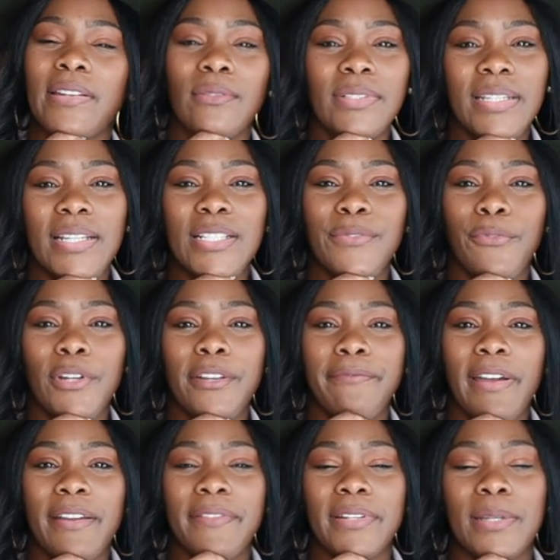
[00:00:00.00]
I don't think it's
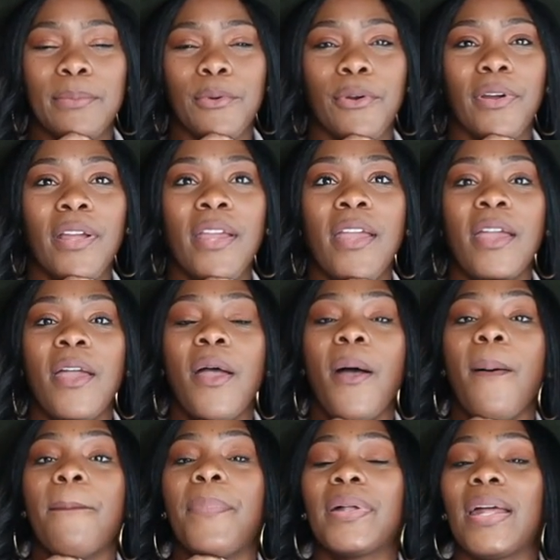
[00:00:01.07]
45 anymore.
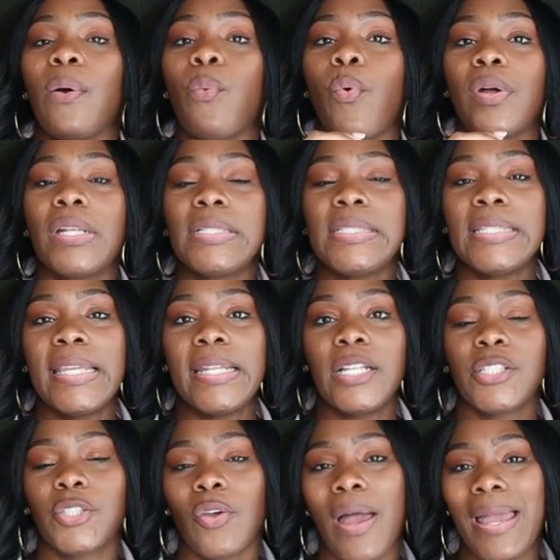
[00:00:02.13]
But I wanted to get
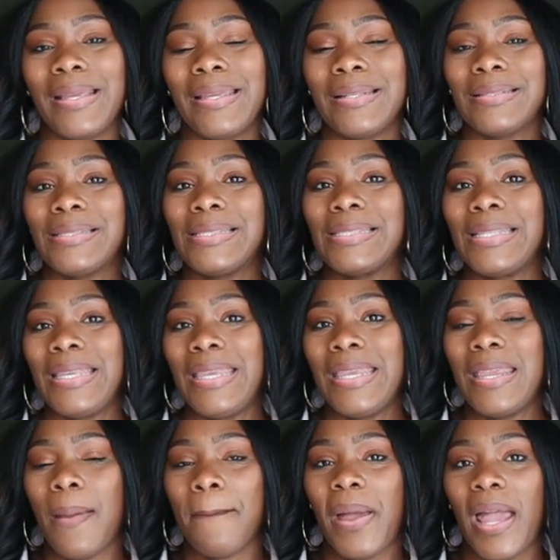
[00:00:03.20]
it so I can
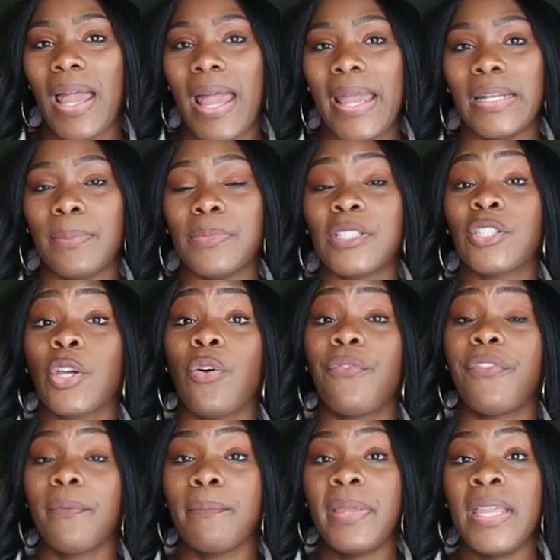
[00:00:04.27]
see my items. So
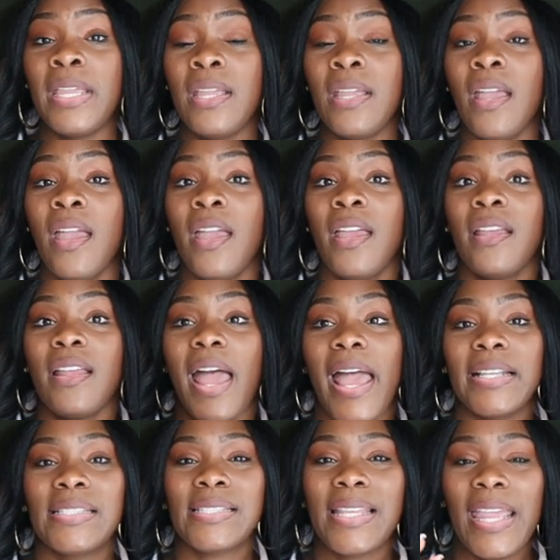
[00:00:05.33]
for me, I
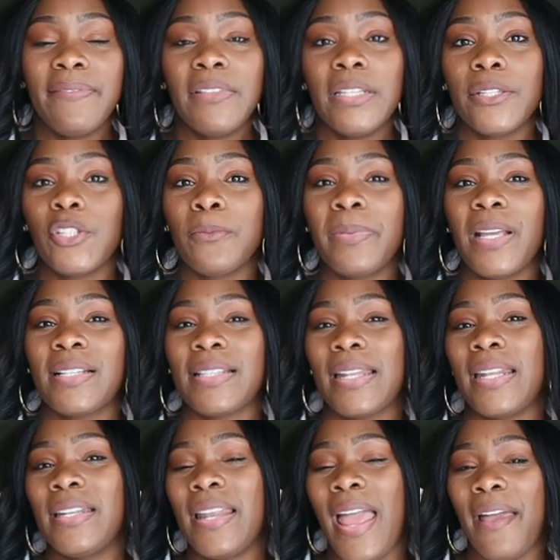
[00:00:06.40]
saved a little bit because I
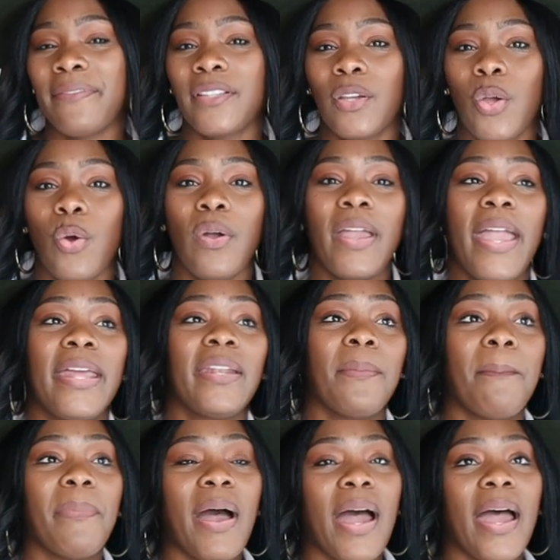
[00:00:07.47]
didn't have to go ahead
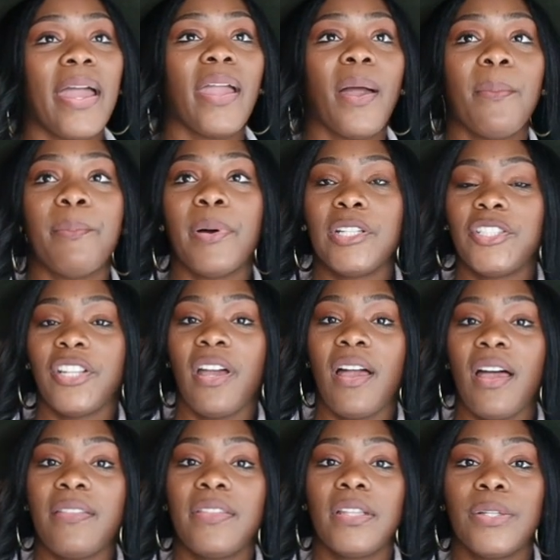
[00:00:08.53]
and buy a bunch of
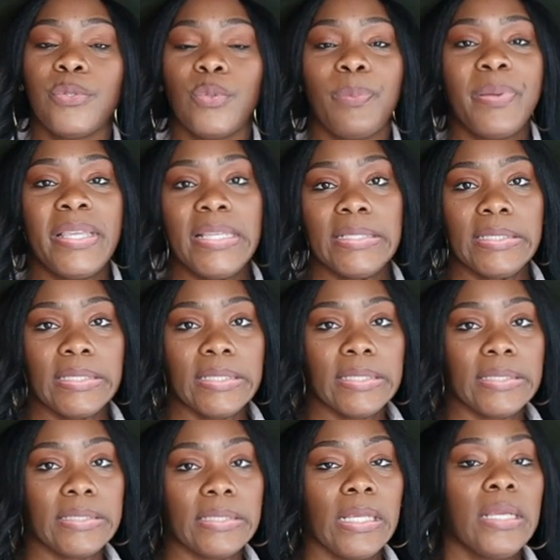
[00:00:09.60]
other little
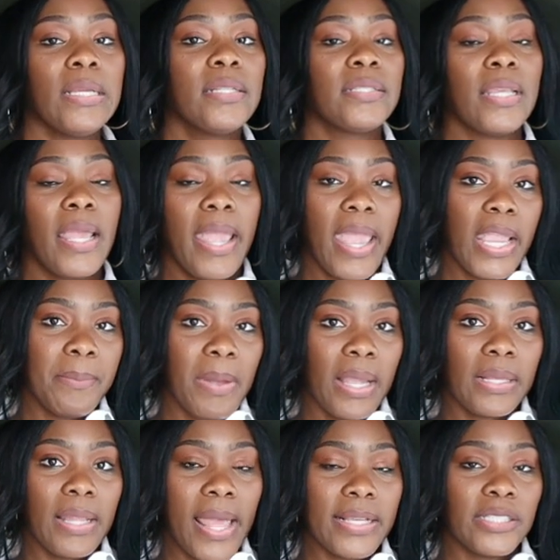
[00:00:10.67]
pieces to hang my
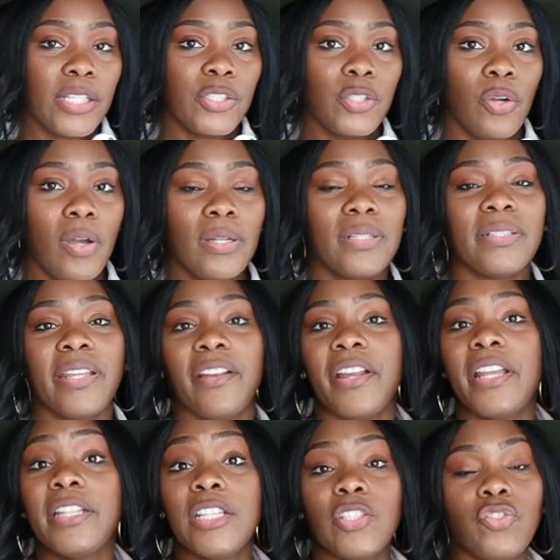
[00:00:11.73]
glasses on. They're
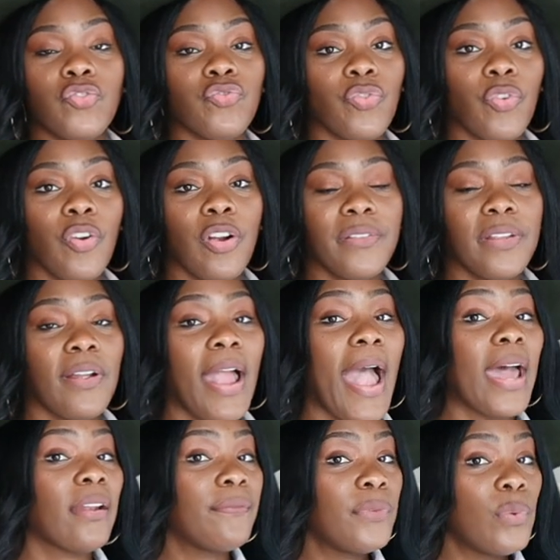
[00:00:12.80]
in this drawer. They're
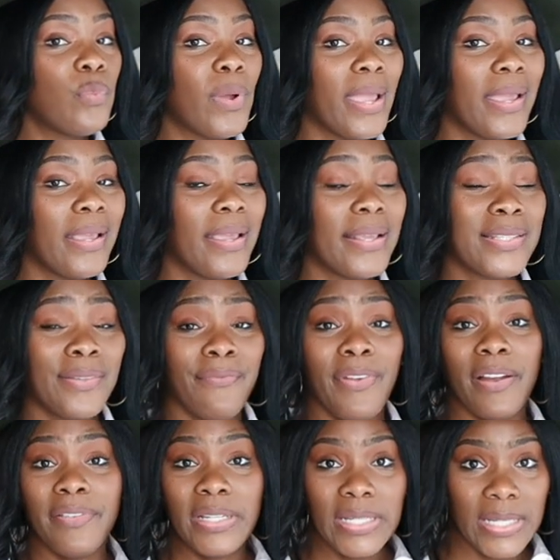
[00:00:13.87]
out of the way. It's
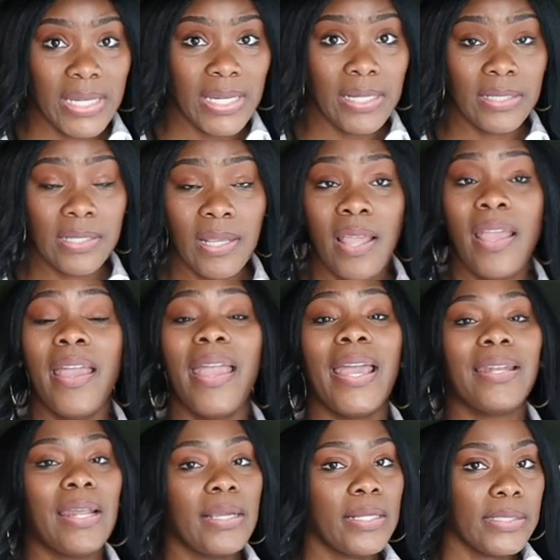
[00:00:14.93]
very neat
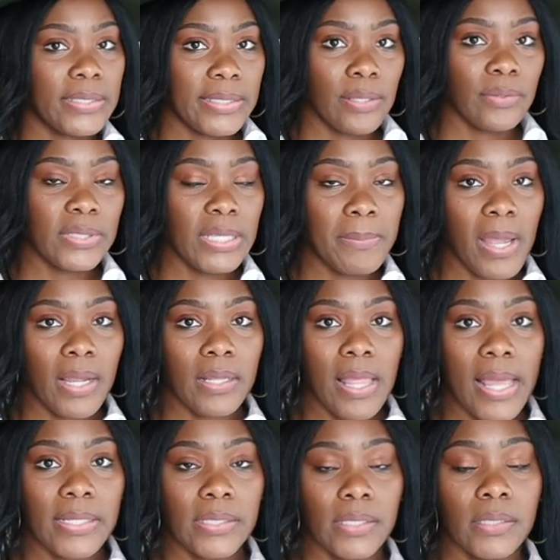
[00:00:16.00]
and I can still see my
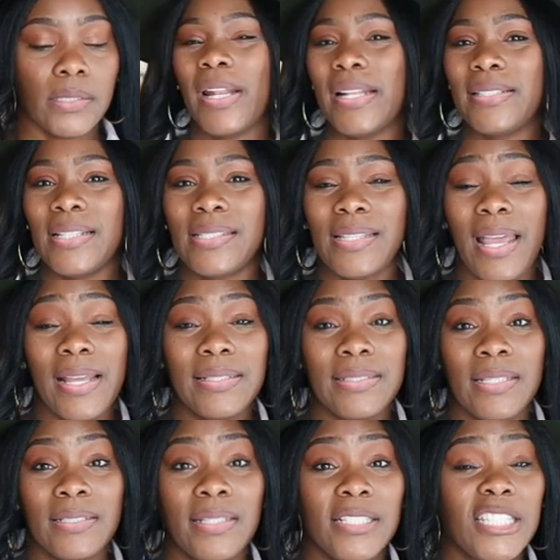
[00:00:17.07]
glasses. I decide
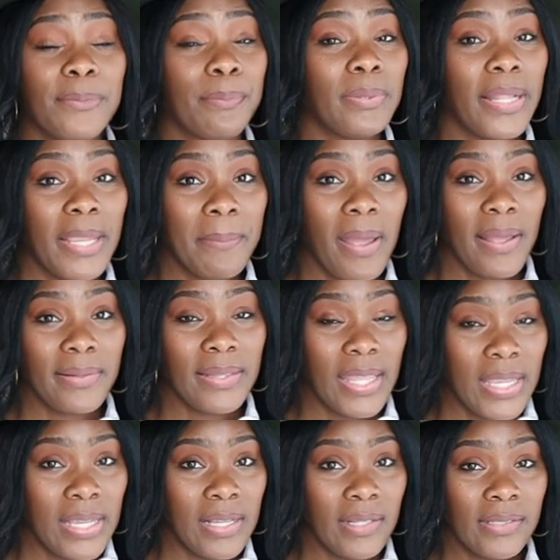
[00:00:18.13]
to display my
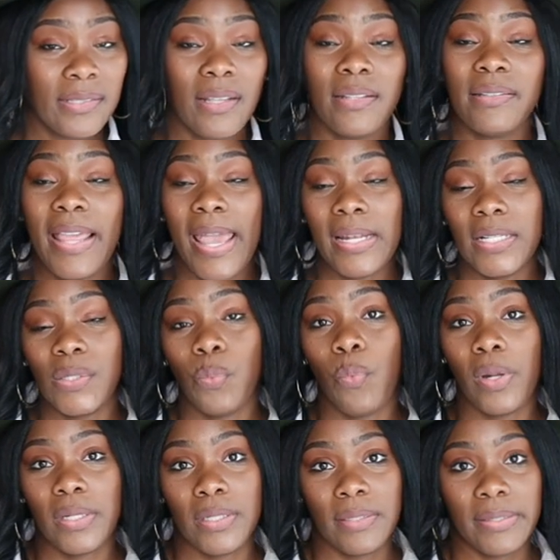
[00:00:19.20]
things. That is
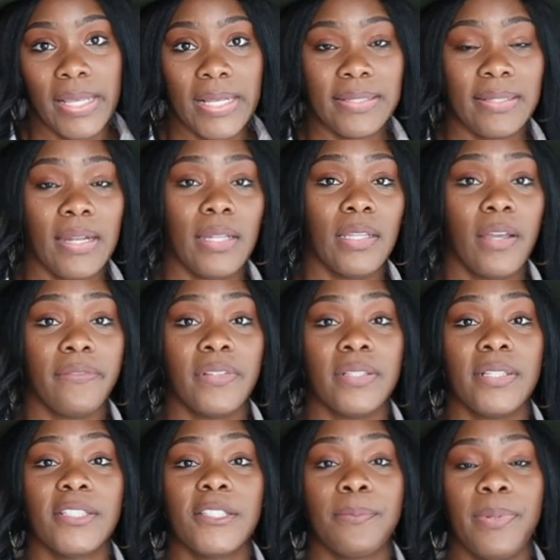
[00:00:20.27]
one of the things that I love to
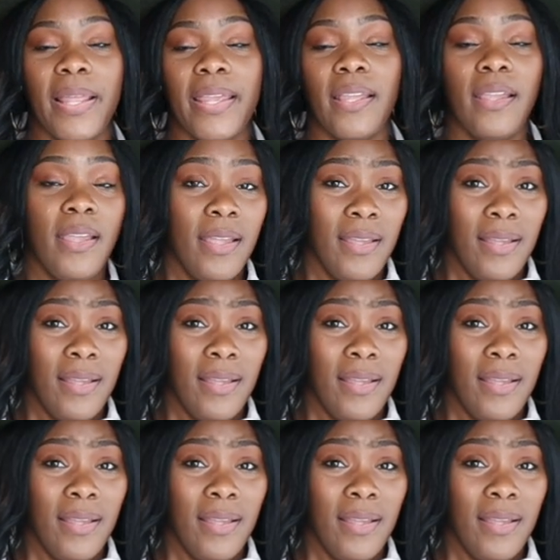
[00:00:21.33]
display.